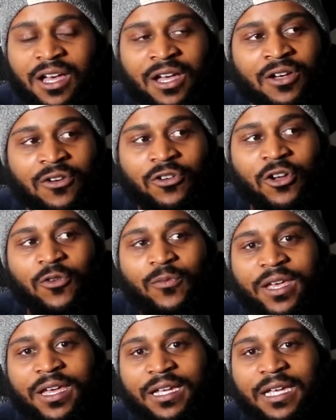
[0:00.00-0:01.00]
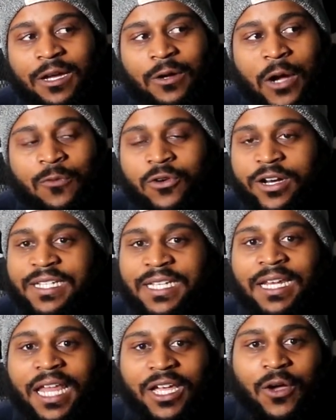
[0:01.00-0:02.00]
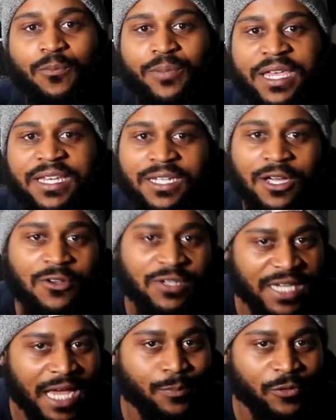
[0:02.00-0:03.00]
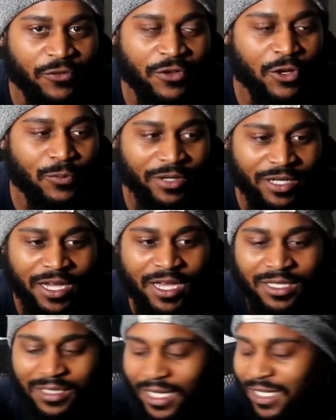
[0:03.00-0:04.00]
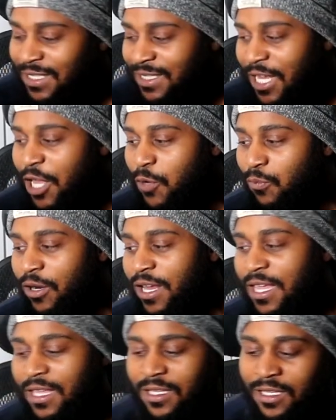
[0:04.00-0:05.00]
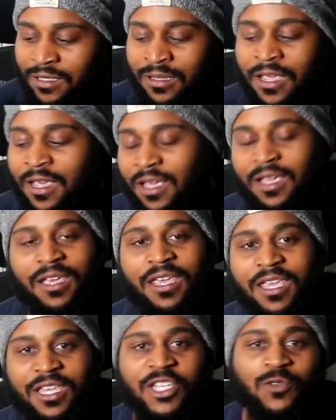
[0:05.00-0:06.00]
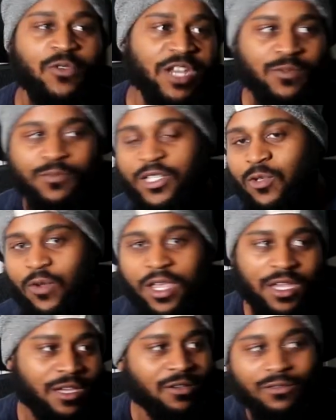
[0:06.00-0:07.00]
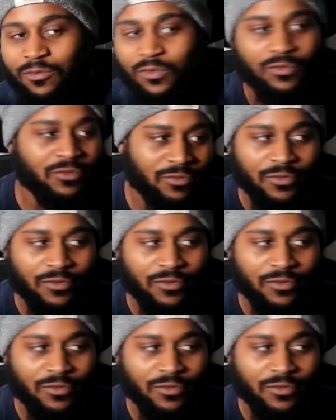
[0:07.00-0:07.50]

I don't know, man, I, I, I want to say like a Beast Coast type of feel, because like I said, bro, he can he can switch between